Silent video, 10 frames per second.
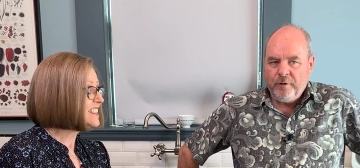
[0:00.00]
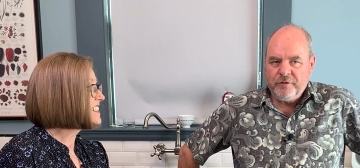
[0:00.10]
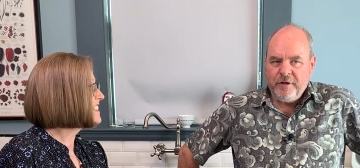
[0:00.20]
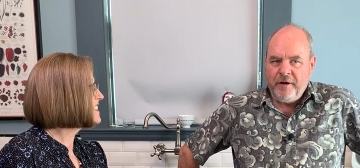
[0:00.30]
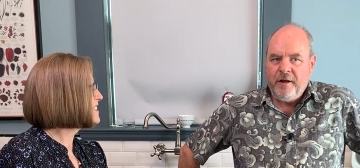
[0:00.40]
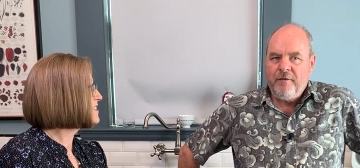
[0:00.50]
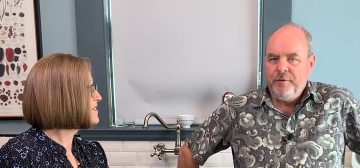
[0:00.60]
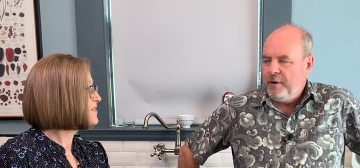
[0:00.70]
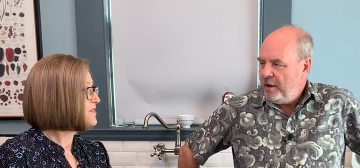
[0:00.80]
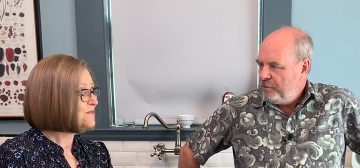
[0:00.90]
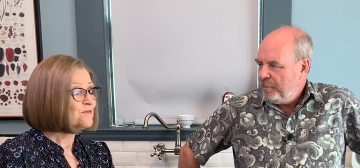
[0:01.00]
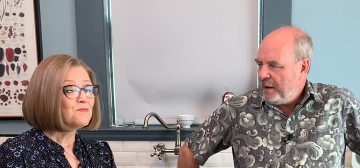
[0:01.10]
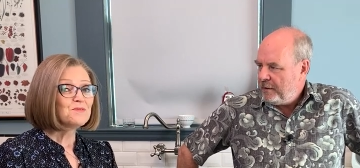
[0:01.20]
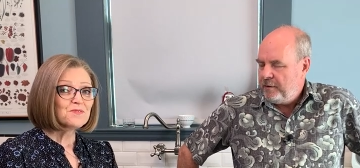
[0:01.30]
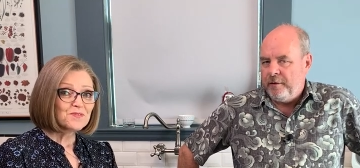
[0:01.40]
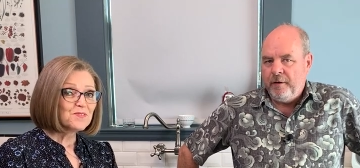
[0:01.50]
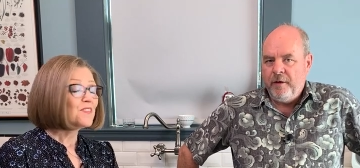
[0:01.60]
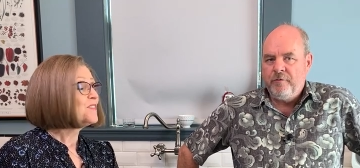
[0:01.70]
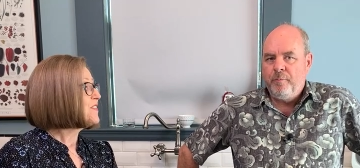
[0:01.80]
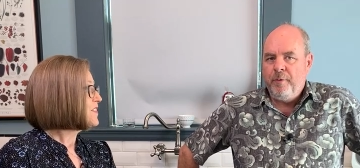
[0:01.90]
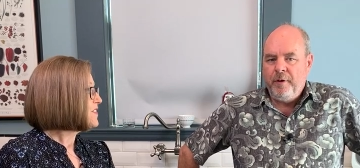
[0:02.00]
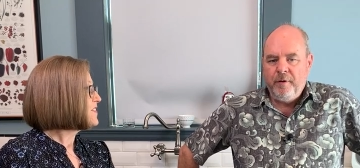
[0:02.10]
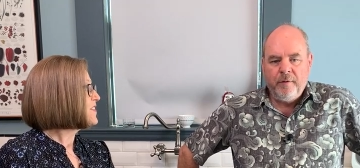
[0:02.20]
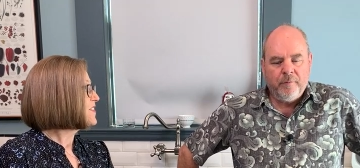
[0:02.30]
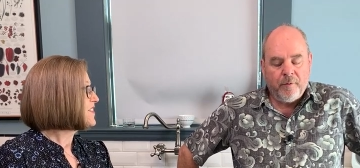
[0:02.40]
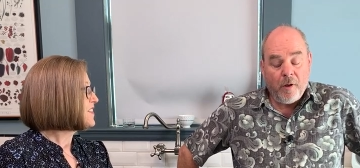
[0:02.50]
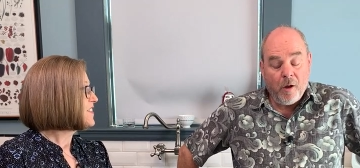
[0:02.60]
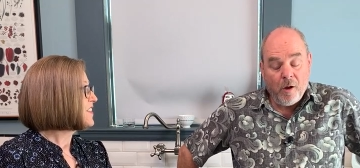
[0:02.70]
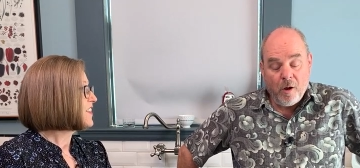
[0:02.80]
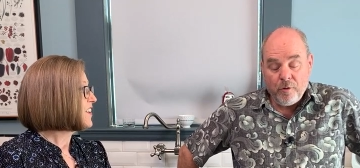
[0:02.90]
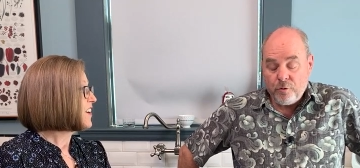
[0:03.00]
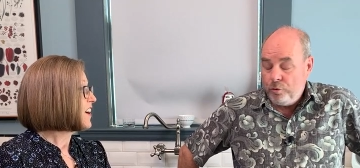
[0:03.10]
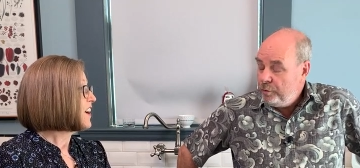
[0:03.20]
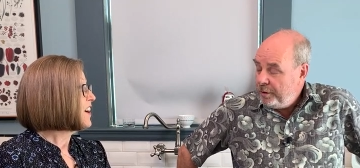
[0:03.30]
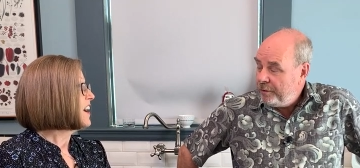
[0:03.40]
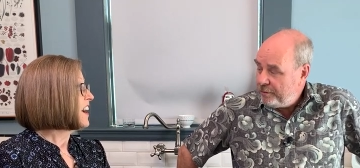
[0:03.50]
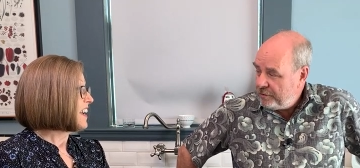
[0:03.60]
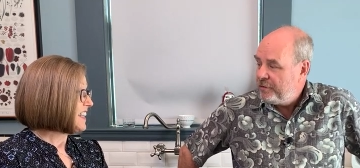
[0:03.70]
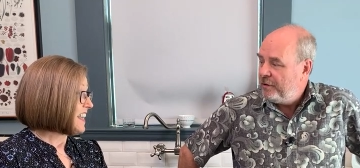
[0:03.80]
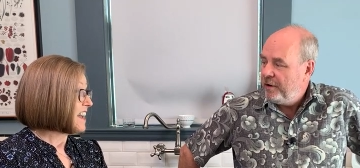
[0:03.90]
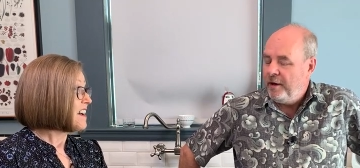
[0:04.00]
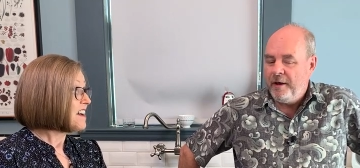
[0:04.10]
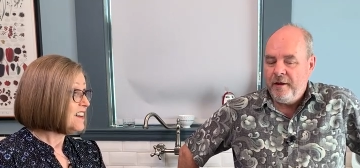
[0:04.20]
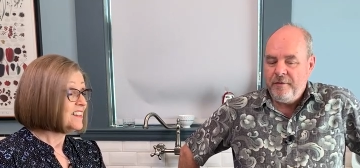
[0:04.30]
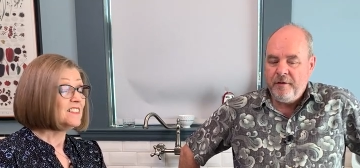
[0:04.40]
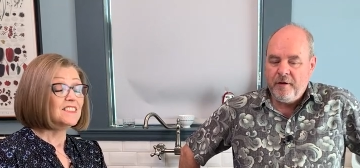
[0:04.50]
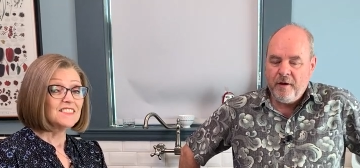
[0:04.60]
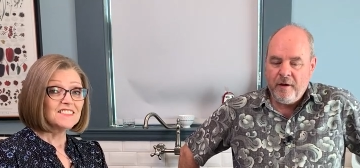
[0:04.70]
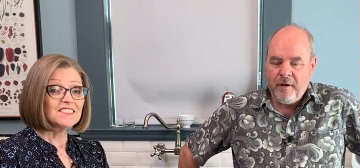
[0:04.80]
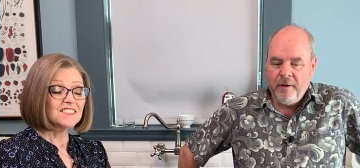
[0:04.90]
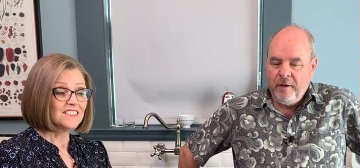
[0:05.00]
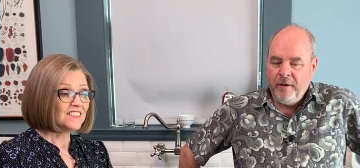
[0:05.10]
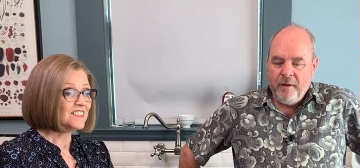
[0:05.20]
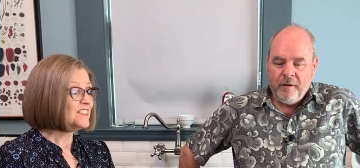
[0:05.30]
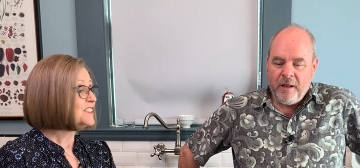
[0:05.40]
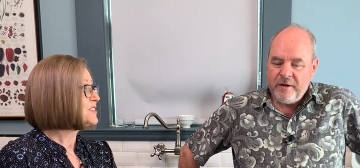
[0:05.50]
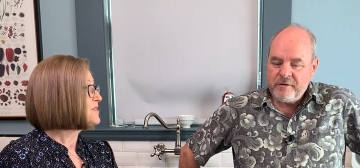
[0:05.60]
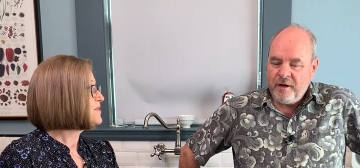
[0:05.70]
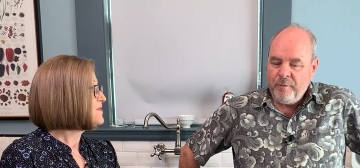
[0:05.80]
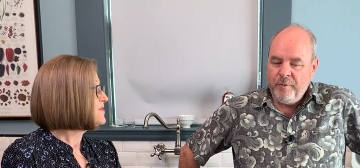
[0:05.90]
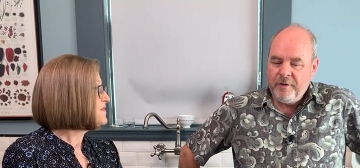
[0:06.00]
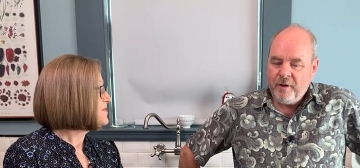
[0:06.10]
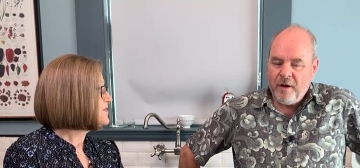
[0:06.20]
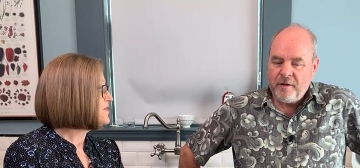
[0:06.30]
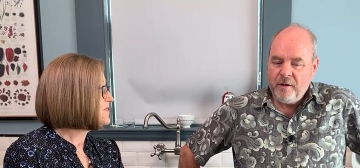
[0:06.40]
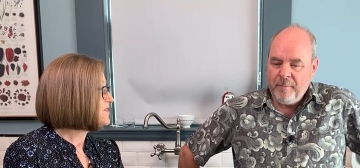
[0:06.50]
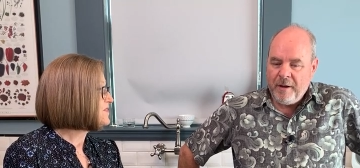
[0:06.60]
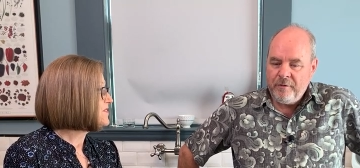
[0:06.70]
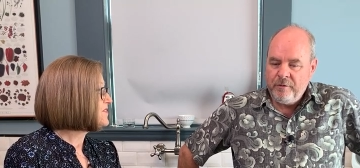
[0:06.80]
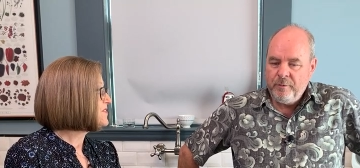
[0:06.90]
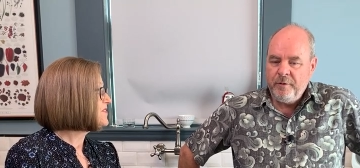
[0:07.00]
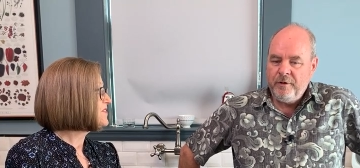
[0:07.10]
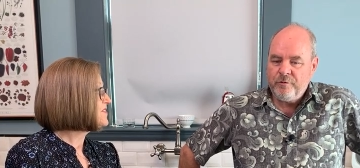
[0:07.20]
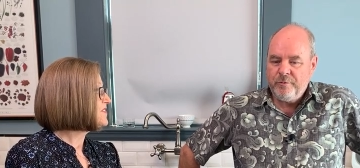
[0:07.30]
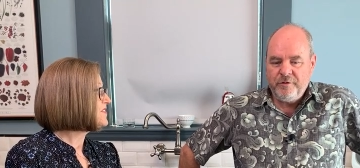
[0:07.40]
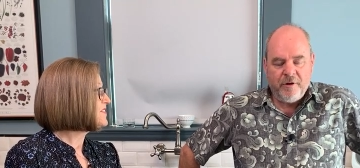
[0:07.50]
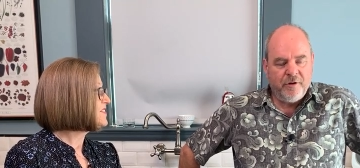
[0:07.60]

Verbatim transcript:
Speaker 1: excited to have you guys back here. It's been two years. Yeah. And I think... Uh, last time we talked about doing this, we said